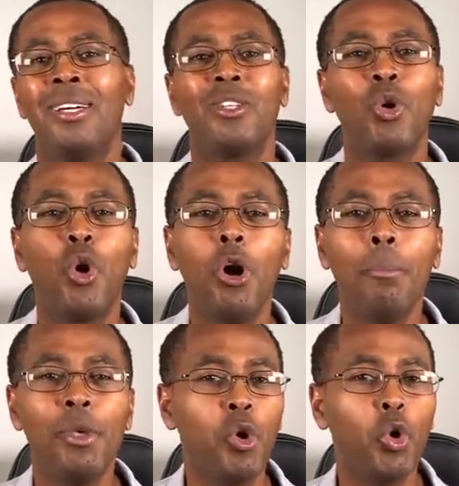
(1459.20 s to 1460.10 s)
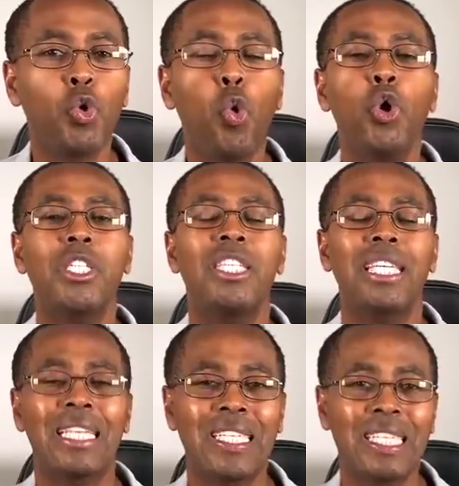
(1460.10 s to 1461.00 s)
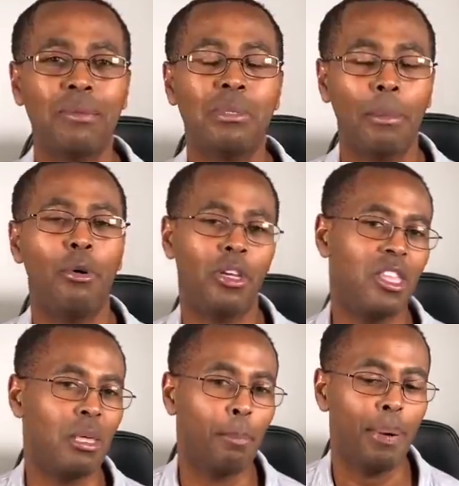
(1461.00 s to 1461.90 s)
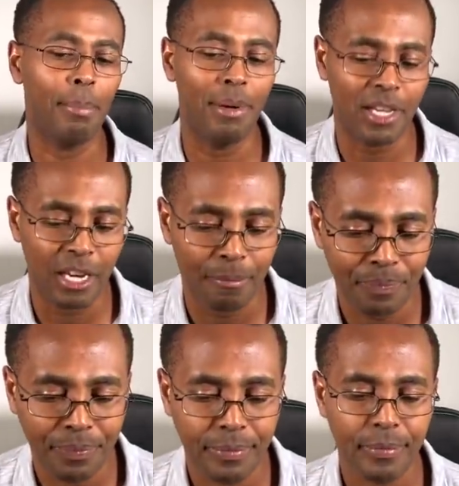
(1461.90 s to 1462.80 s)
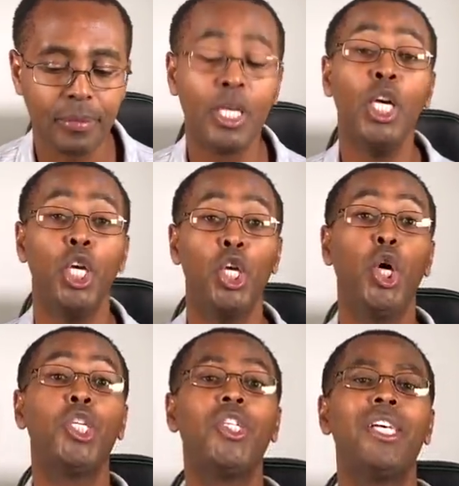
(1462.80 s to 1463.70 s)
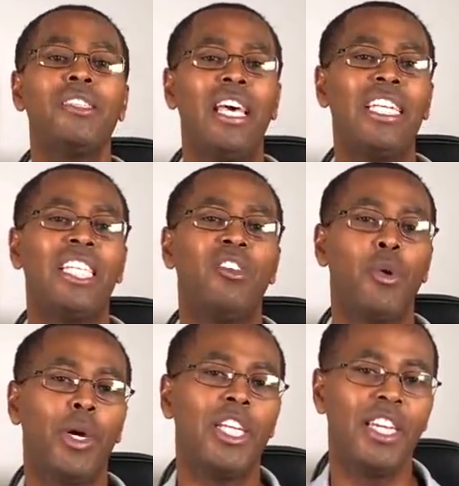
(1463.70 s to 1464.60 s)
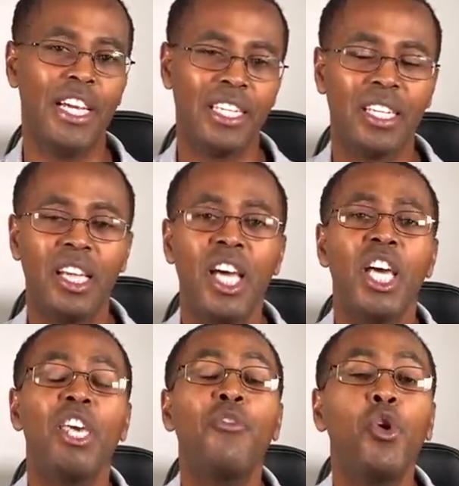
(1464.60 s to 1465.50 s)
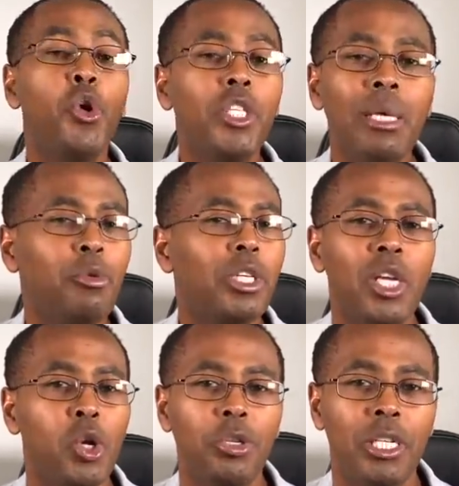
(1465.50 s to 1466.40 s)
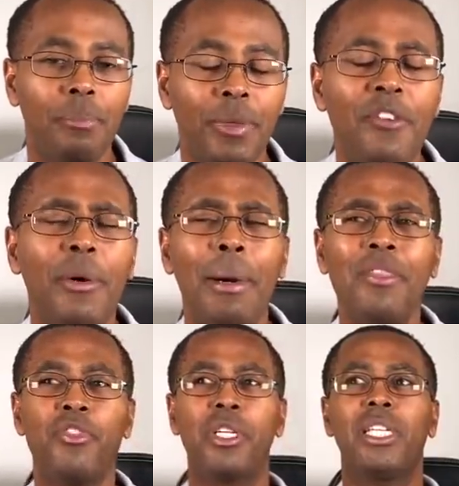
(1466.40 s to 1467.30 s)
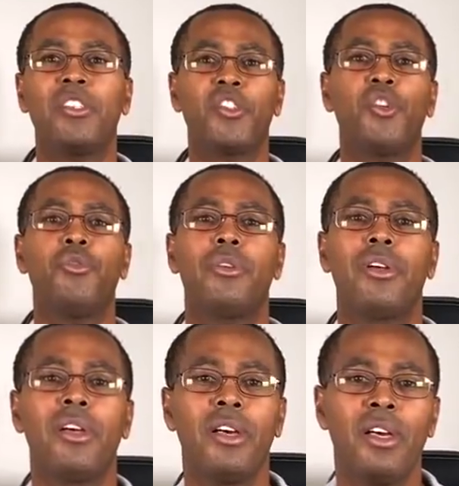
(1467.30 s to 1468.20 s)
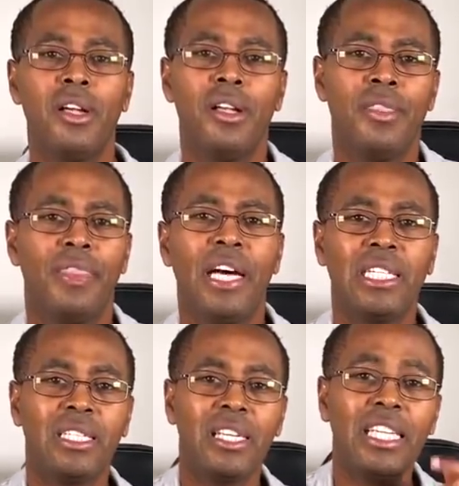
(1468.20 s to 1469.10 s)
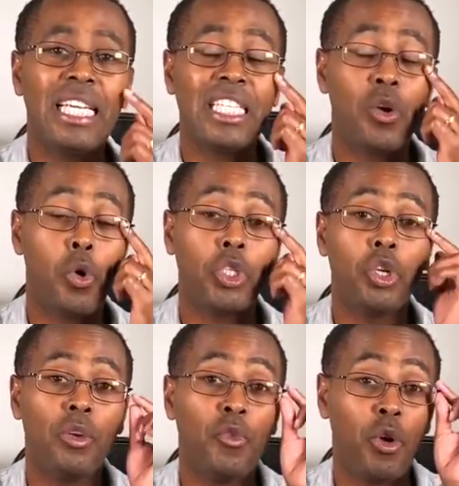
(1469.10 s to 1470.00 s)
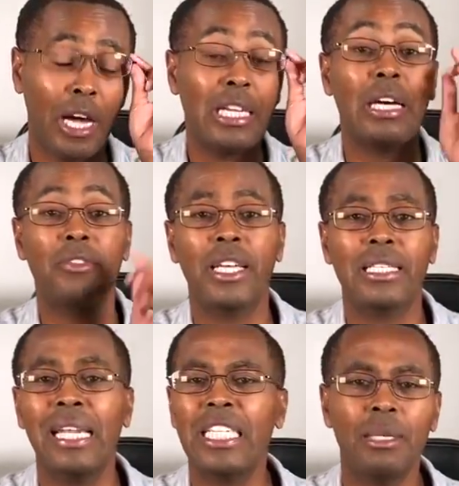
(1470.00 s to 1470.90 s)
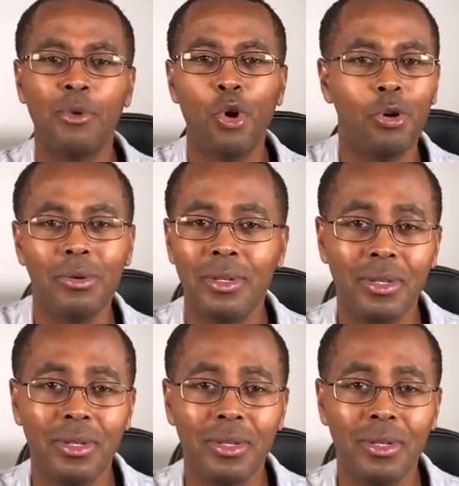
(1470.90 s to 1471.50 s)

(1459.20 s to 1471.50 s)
to go beyond what is acceptable in the public. No sex until the wedding night. If you lose him, you didn't lose him. If a man threatens you that he doesn't want you if you can't have sex, let him go.